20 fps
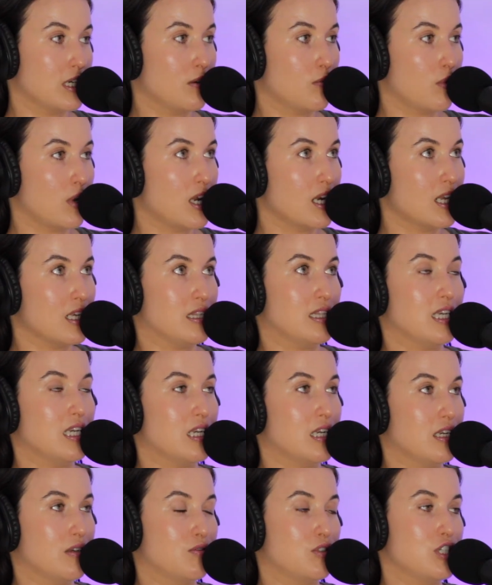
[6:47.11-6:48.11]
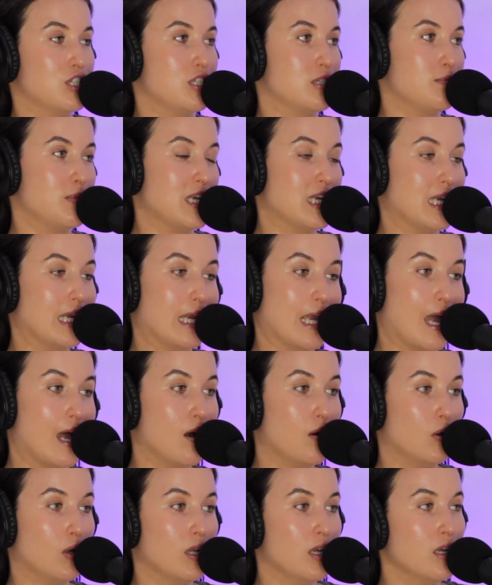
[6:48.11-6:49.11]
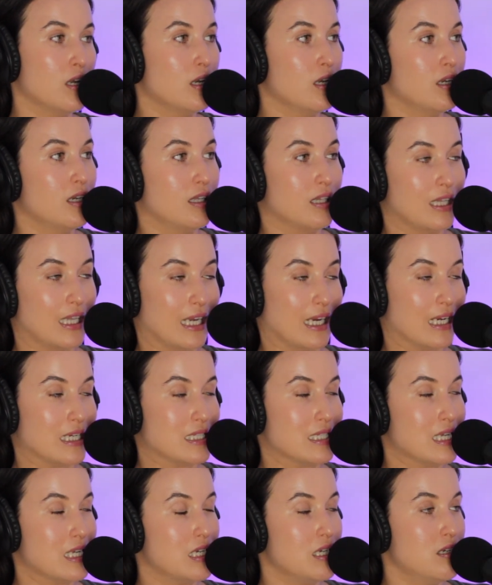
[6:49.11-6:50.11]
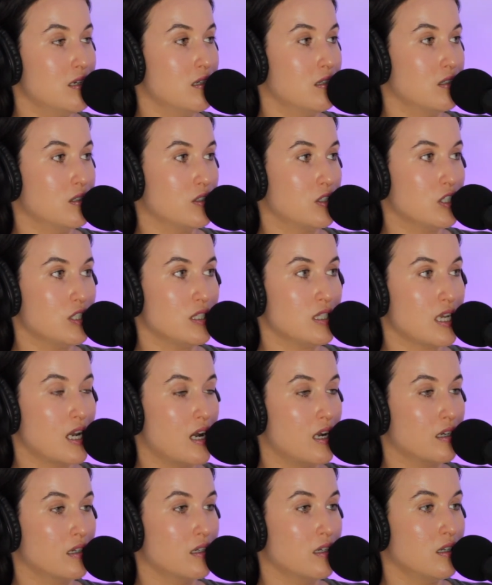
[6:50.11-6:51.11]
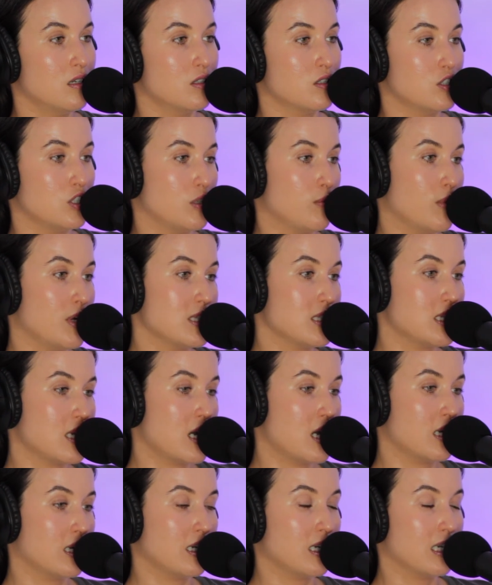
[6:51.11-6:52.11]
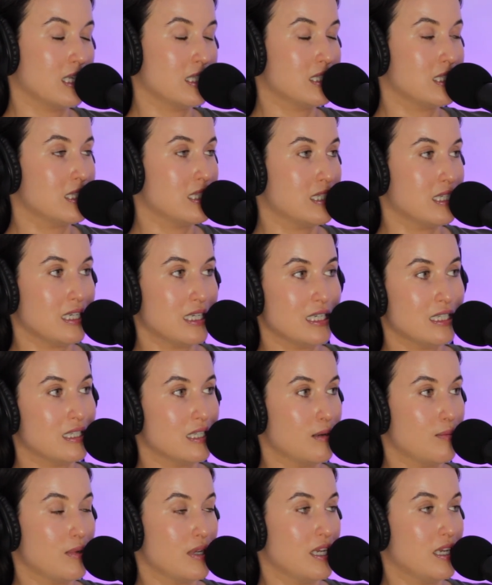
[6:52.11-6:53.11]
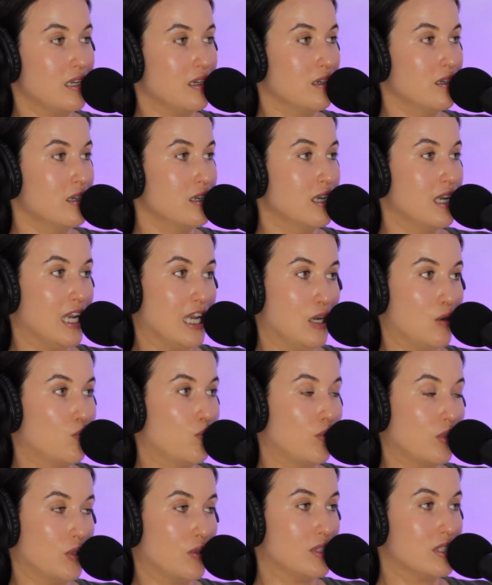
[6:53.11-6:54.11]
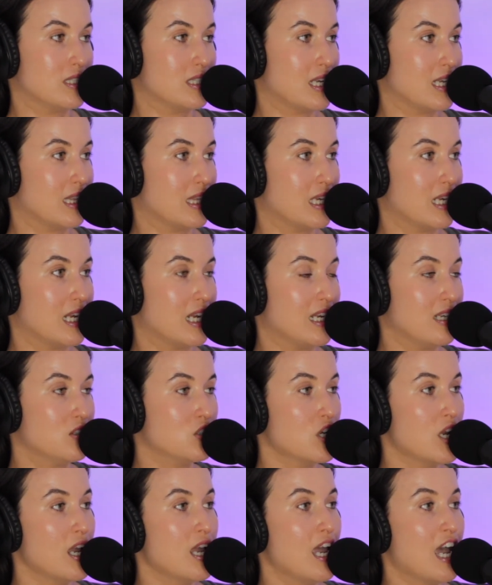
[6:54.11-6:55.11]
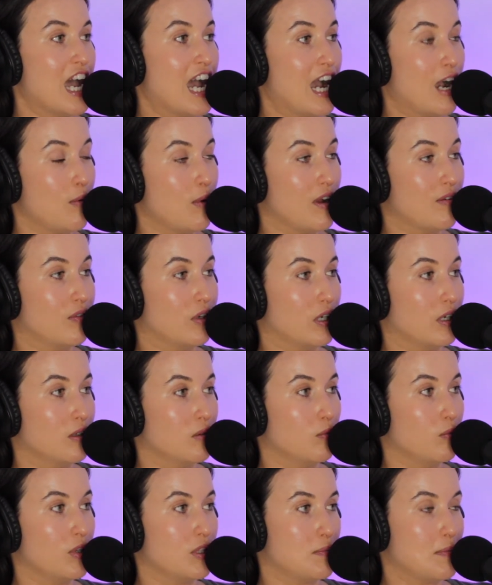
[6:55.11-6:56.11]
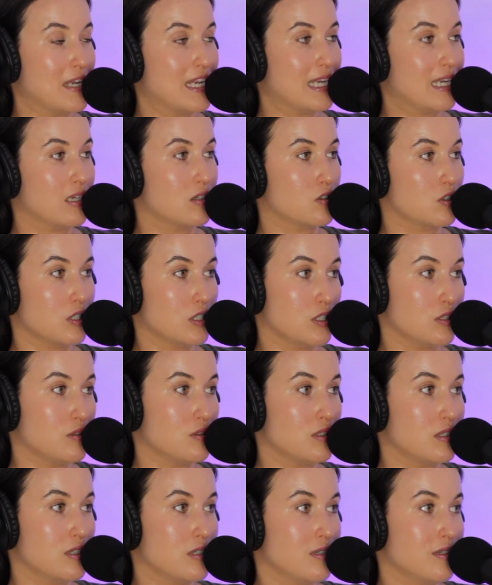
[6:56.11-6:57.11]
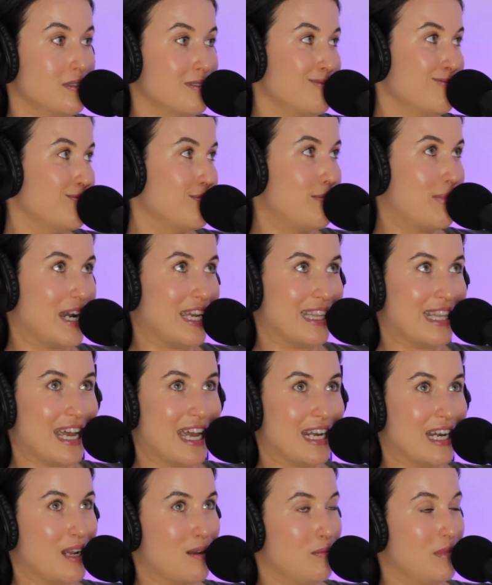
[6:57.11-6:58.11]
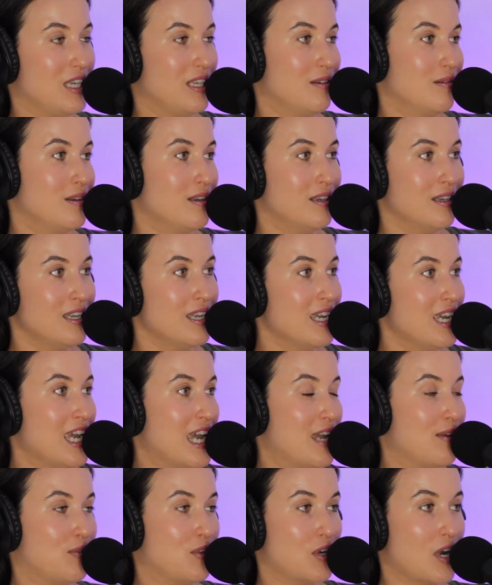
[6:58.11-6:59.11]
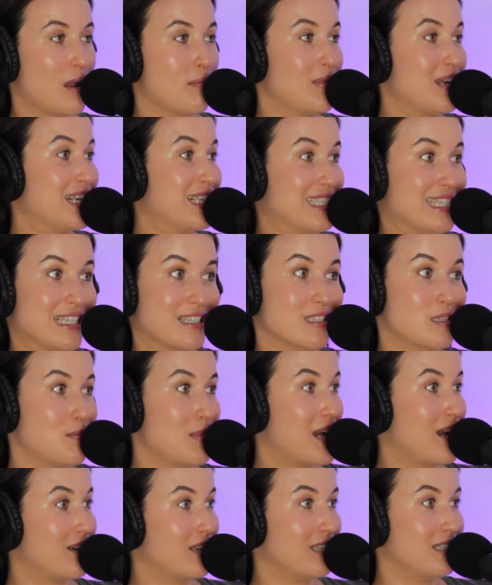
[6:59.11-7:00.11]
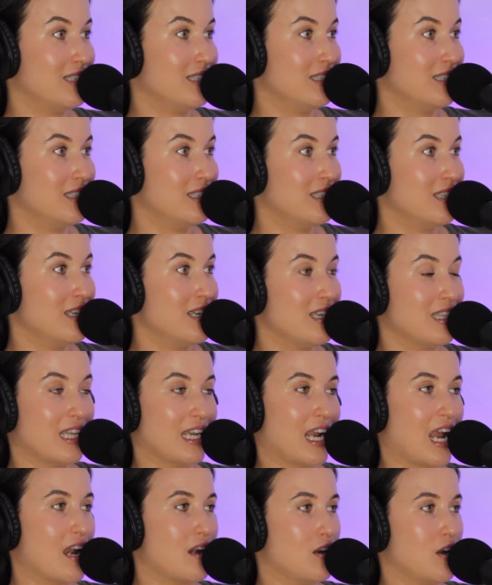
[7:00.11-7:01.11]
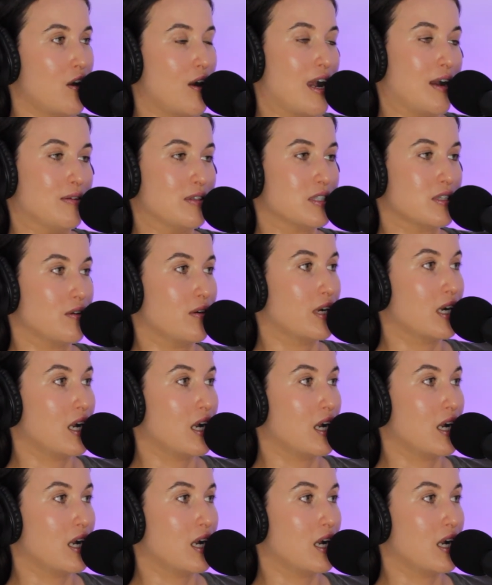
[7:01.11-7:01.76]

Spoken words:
one. I think if she's speaking out, like I said, she's young. She was young. It's easy to be influenced at that age. However, with being introduced by that, I mean, if they're not being dicks about it, like, I don't know how it's going